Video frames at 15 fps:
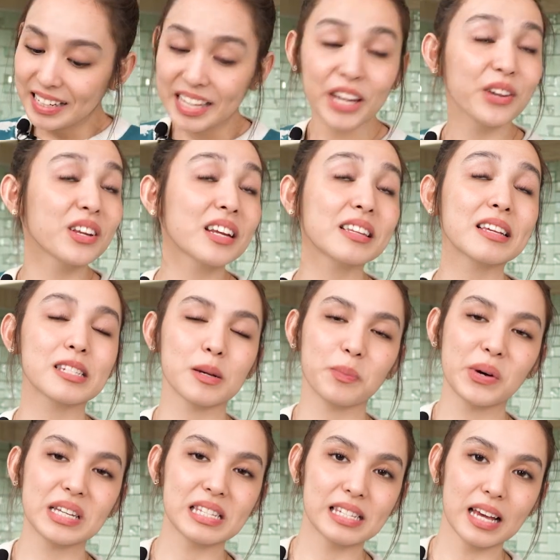Hindi kayo
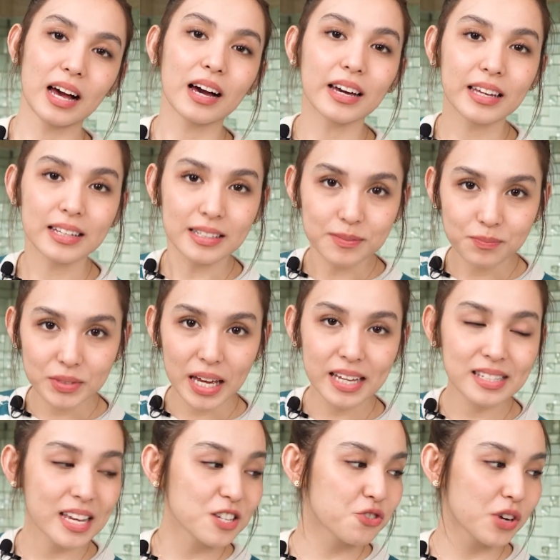na-disappoint sa akin.
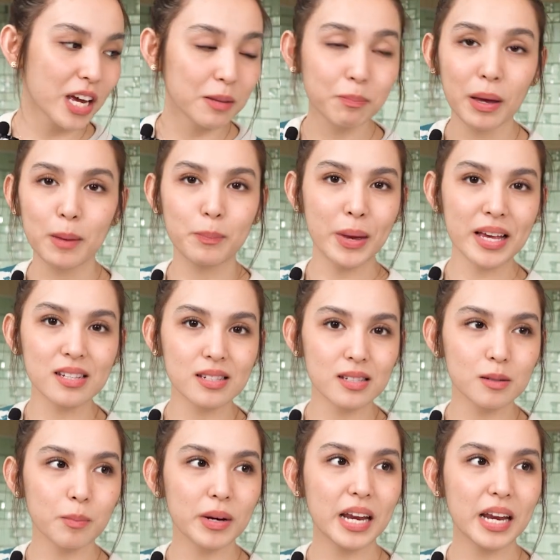Guys, I tried my best,